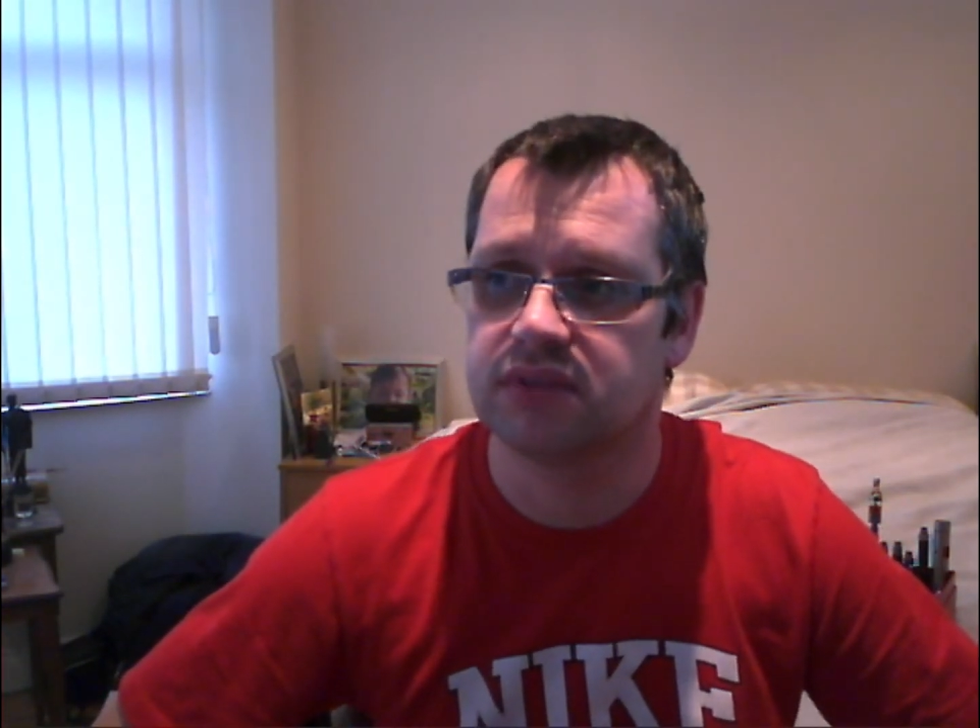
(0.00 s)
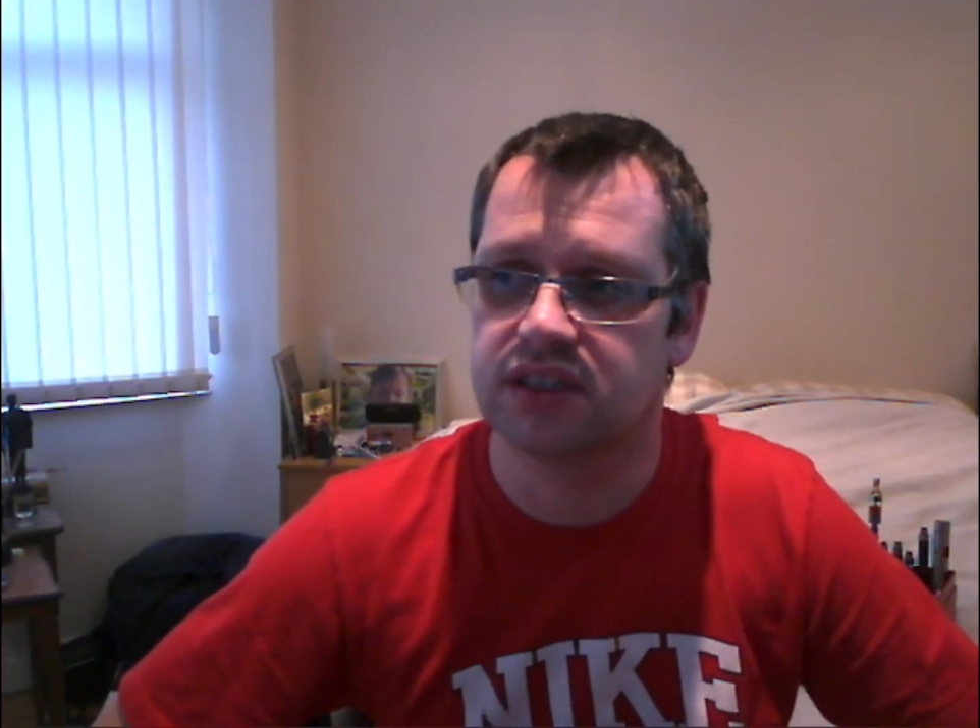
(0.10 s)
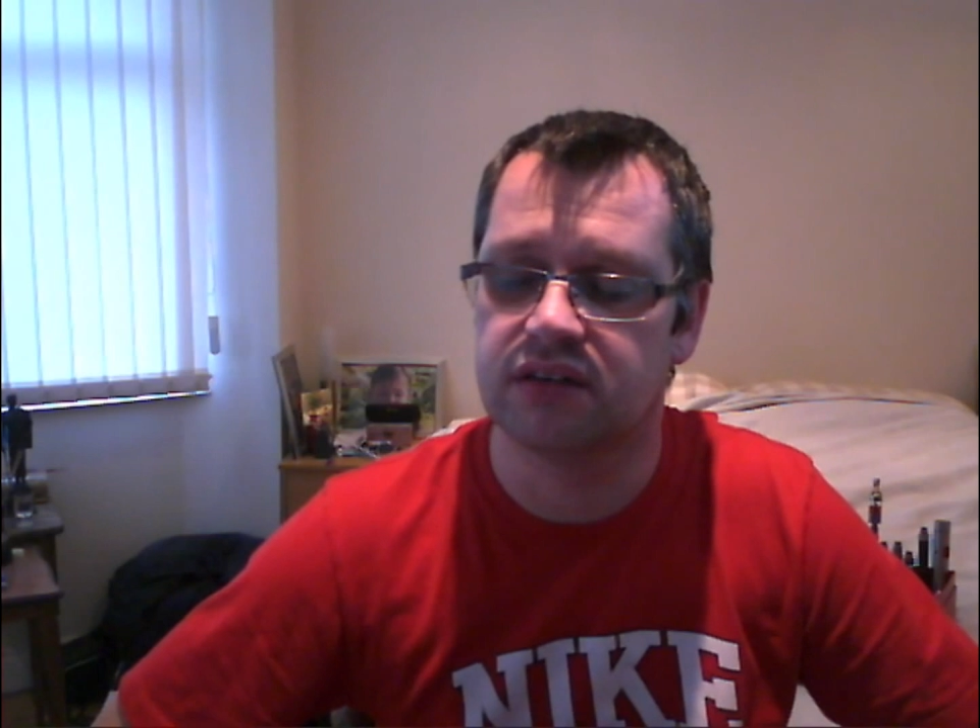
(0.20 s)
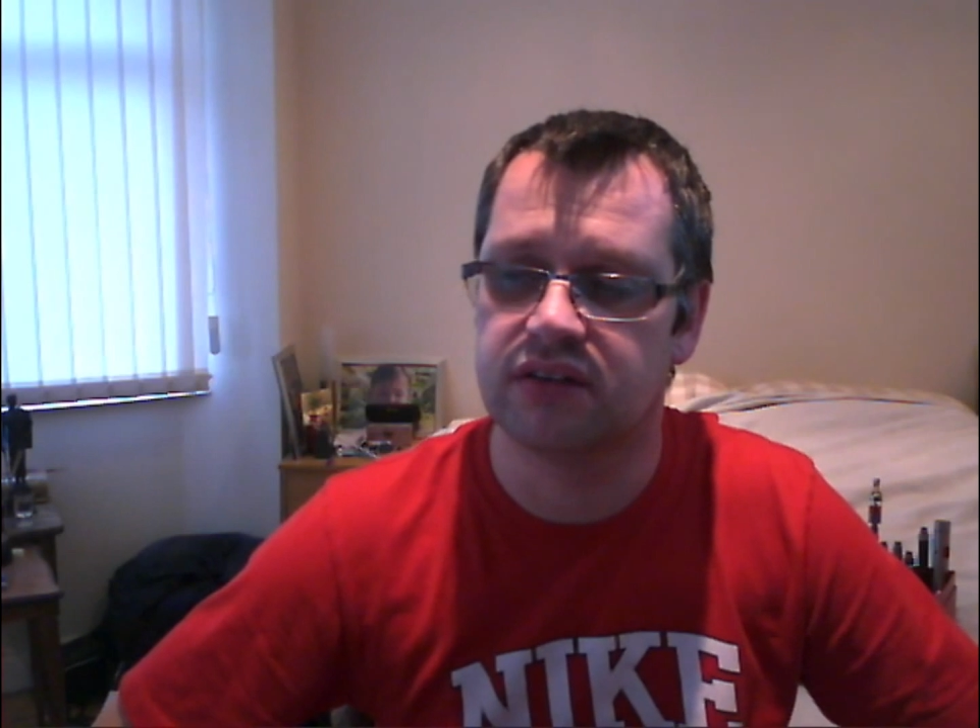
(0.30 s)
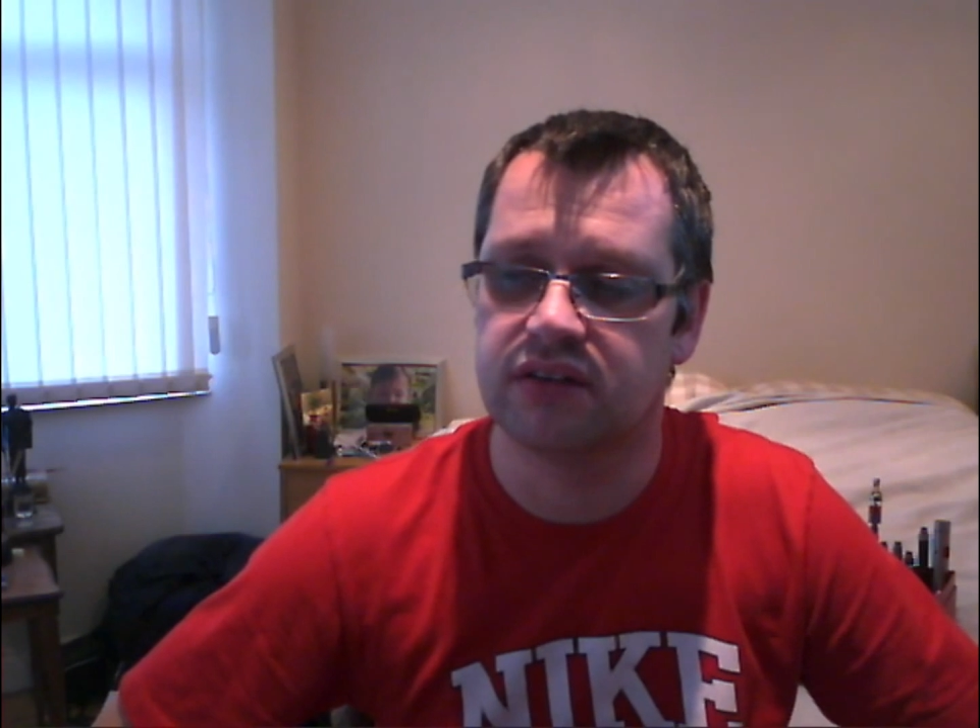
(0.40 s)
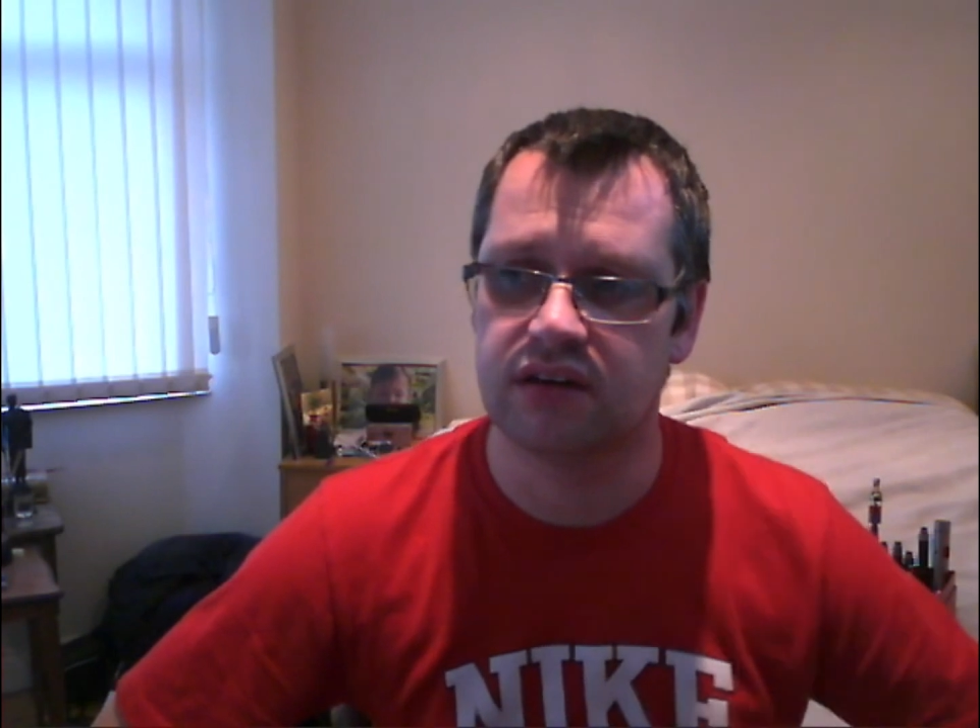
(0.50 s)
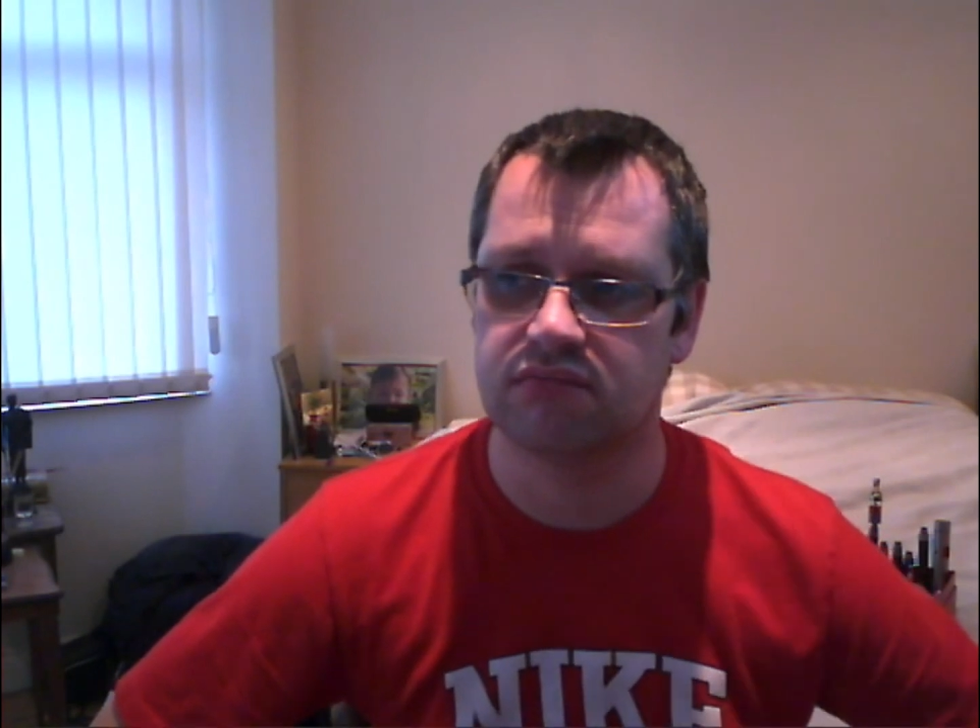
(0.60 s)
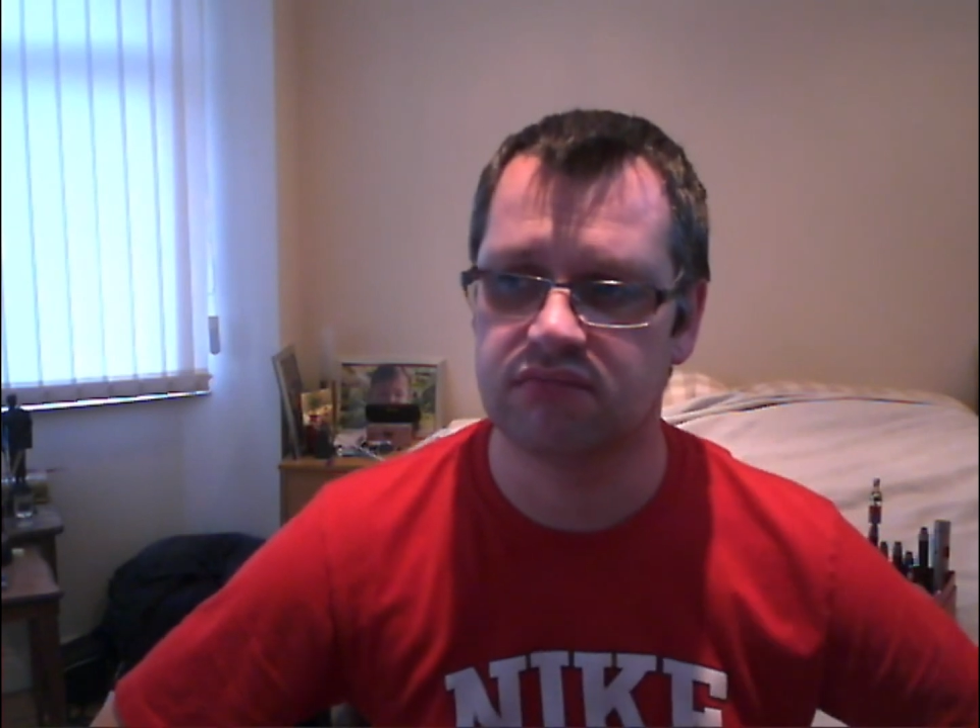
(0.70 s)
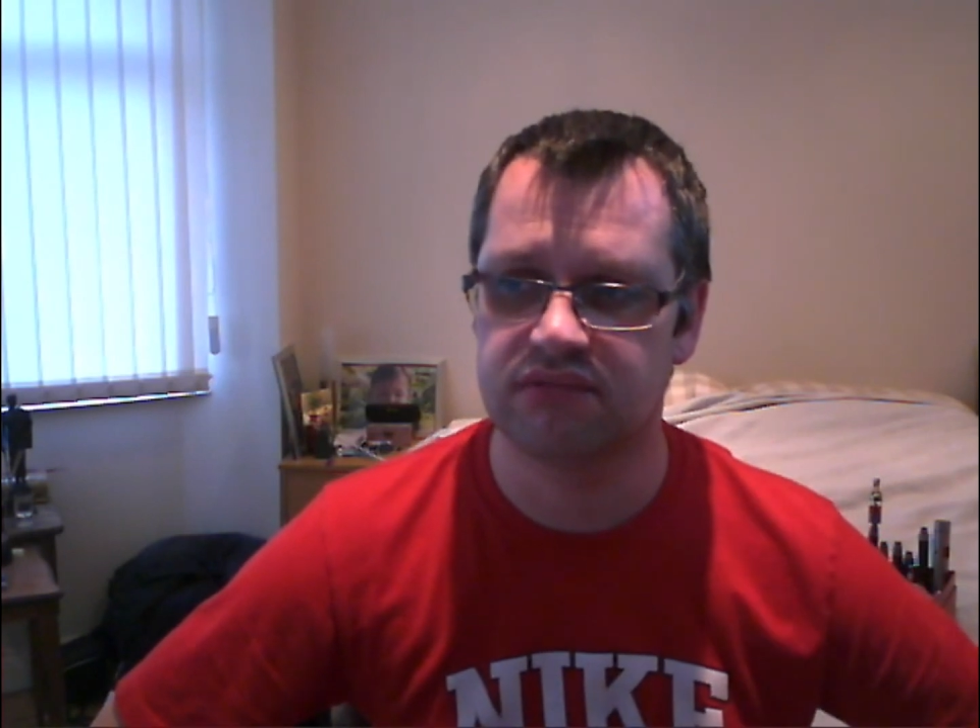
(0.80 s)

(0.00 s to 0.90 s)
You know, they're not.